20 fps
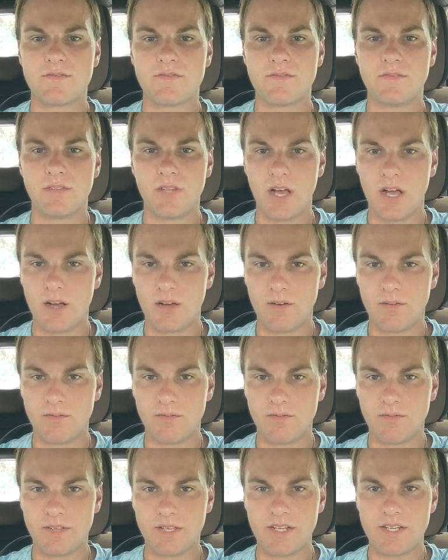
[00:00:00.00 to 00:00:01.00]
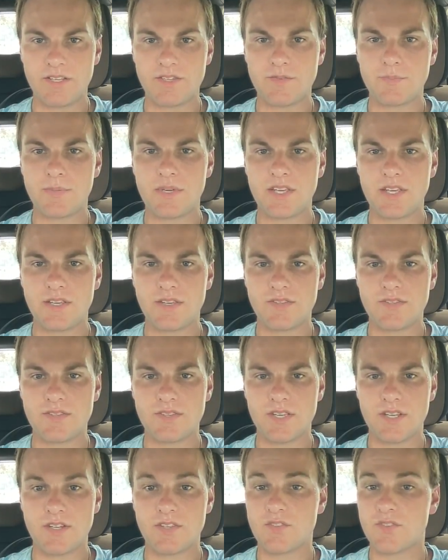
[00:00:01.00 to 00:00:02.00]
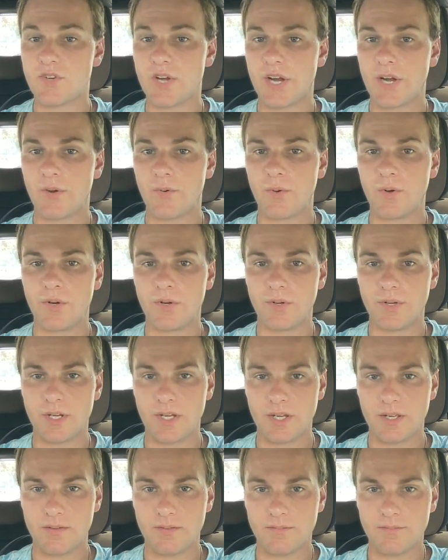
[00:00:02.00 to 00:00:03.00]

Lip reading: love. It is peace. It is tranquility.